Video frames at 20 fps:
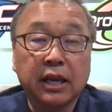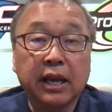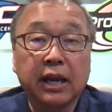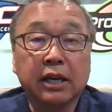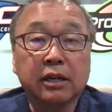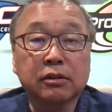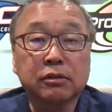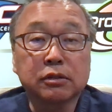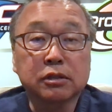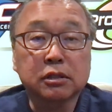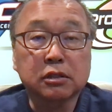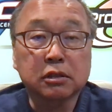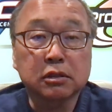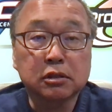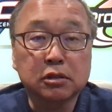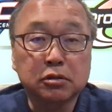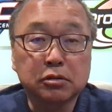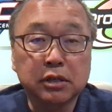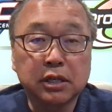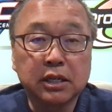ankle
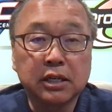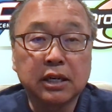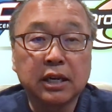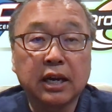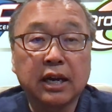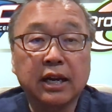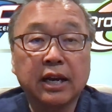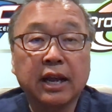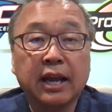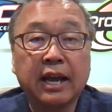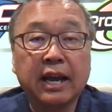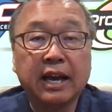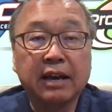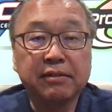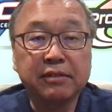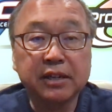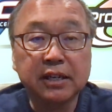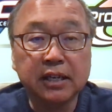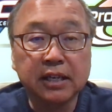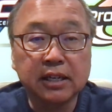surgery and not
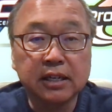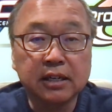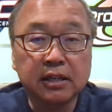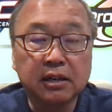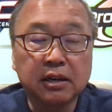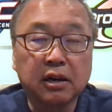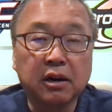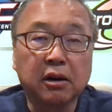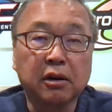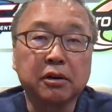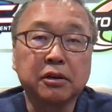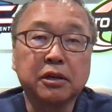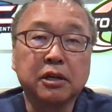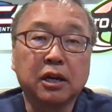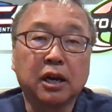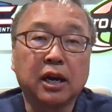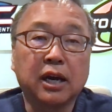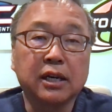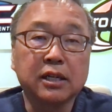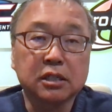having it are
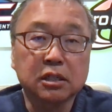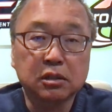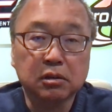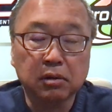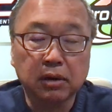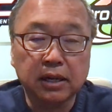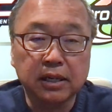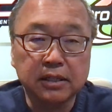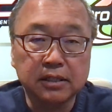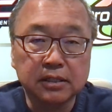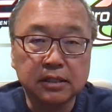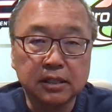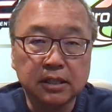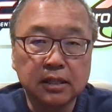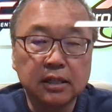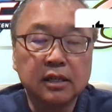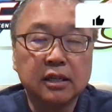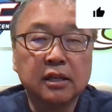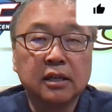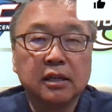not crazy.